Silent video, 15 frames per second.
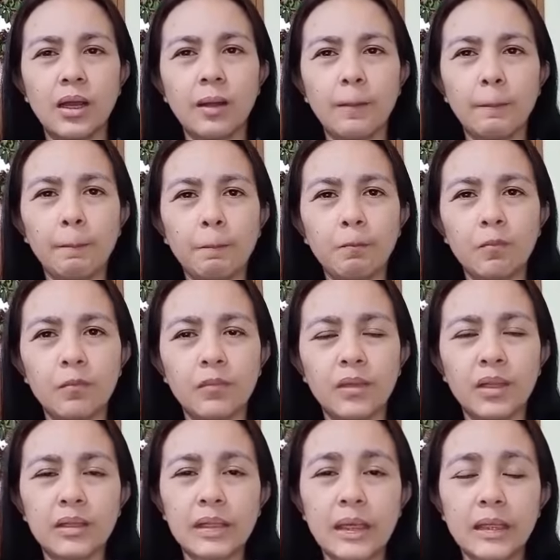
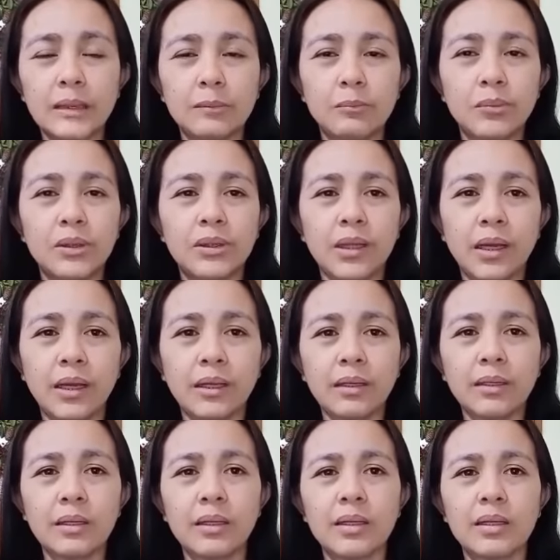that can be
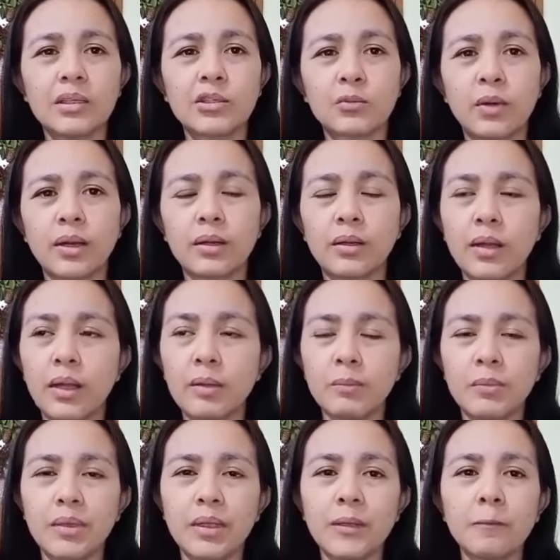done is rock
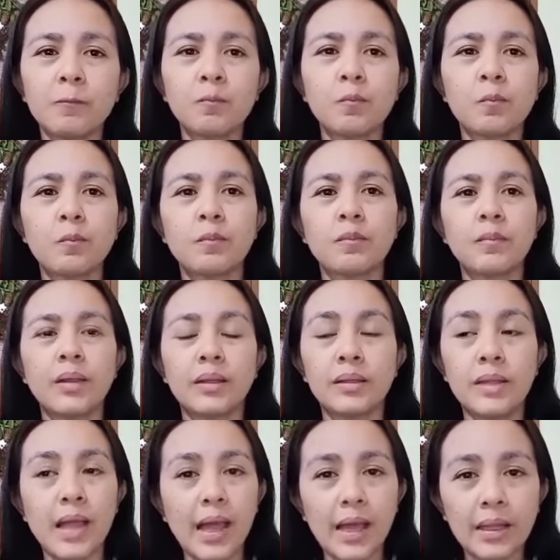climbing,
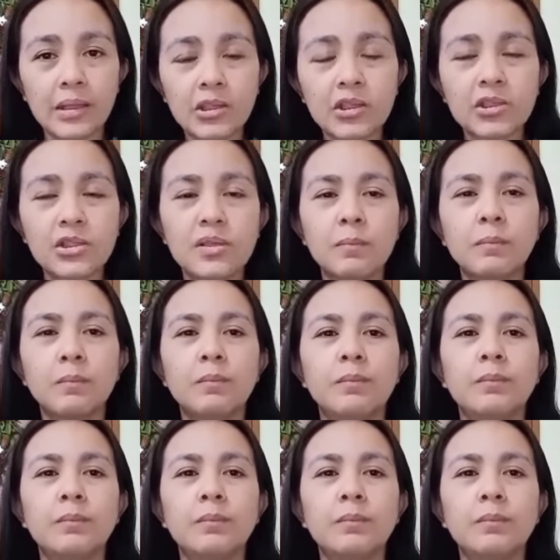dance,